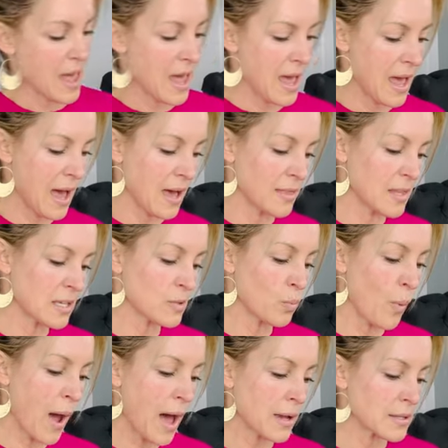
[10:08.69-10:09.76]
and this
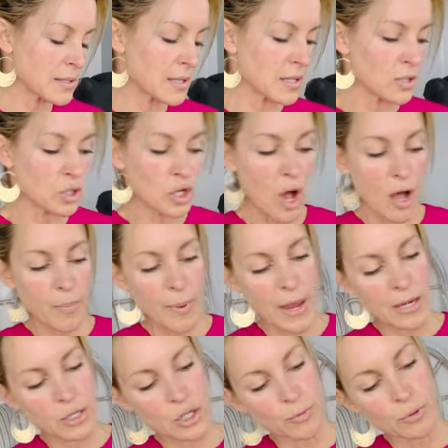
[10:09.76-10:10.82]
wax, this chalk
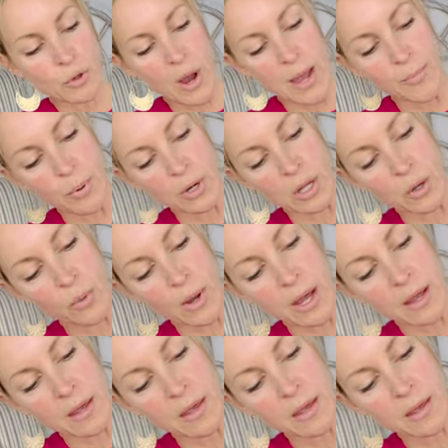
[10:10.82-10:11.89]
paint should dry pretty
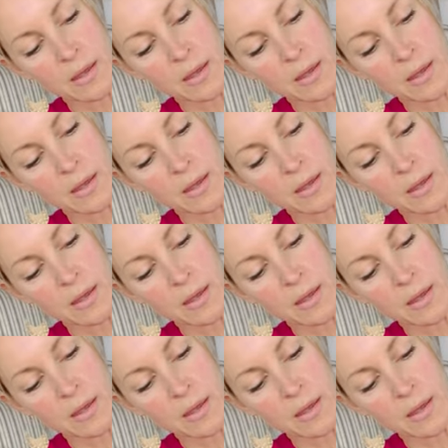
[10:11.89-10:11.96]
quick.